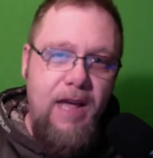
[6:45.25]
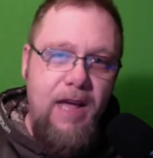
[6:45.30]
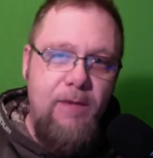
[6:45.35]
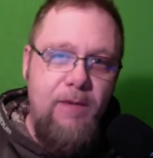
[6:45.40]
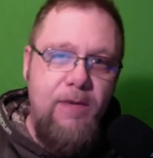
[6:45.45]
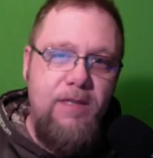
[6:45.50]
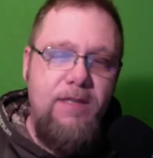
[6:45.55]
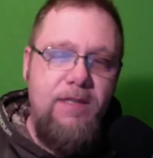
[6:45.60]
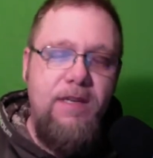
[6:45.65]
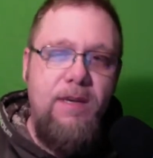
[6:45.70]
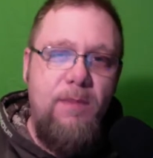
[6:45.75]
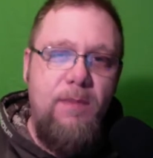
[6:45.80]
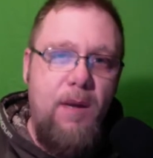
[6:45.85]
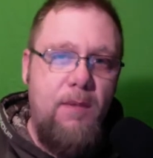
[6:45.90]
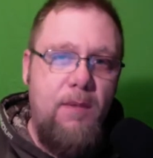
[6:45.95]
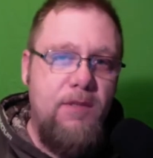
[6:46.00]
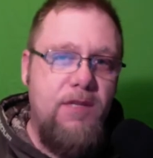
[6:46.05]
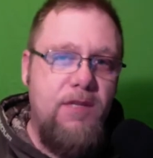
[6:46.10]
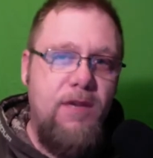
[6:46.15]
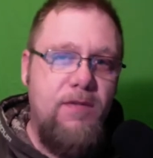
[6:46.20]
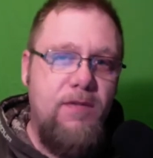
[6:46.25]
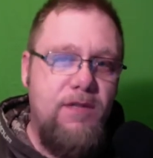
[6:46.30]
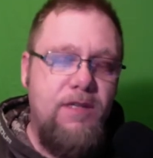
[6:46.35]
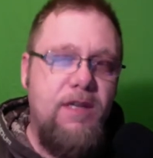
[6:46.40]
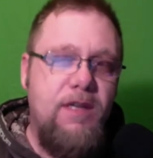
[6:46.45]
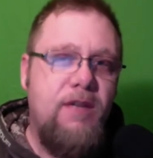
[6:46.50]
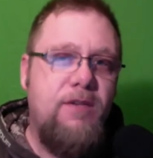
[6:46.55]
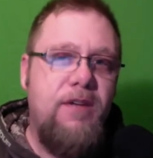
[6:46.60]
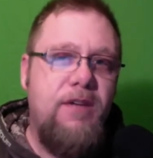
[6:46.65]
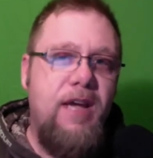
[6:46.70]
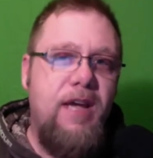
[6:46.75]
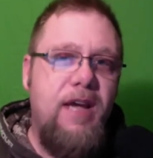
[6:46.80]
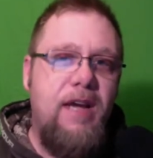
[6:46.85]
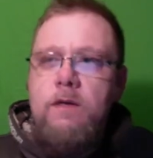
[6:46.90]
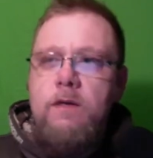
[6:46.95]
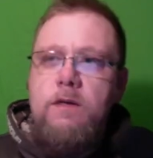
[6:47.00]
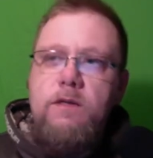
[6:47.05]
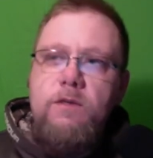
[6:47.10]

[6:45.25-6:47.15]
We see them almost every single day.